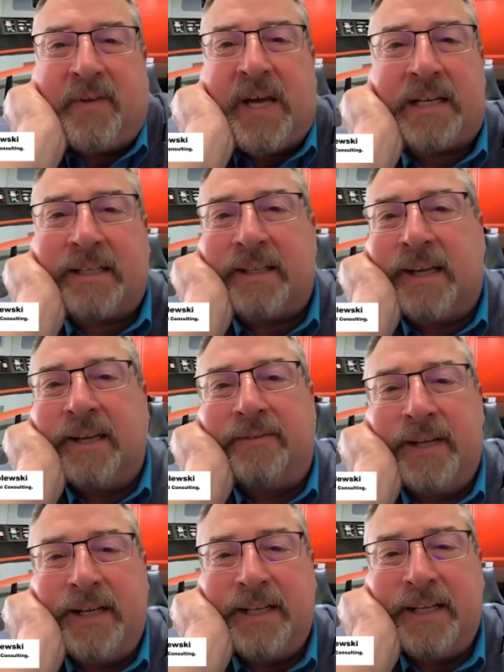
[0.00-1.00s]
fact of life,
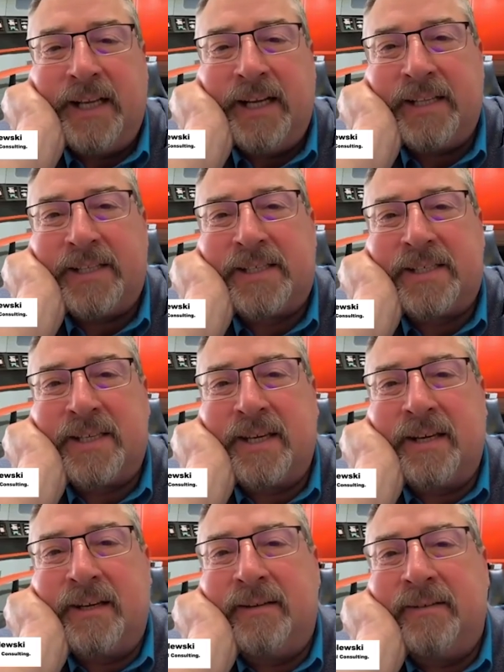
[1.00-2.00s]
and it and it's
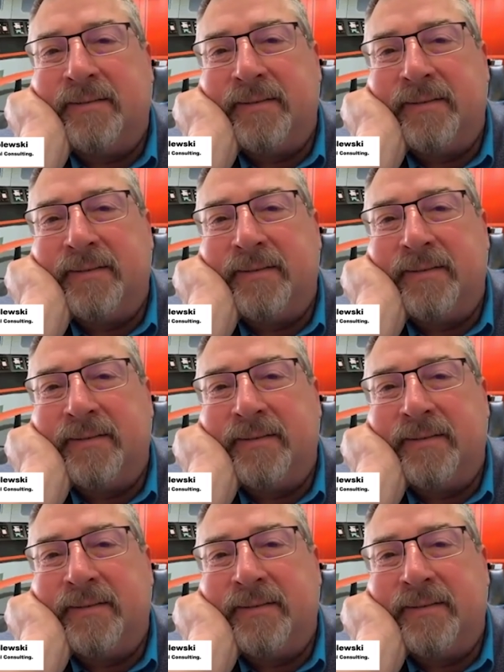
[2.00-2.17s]
uh,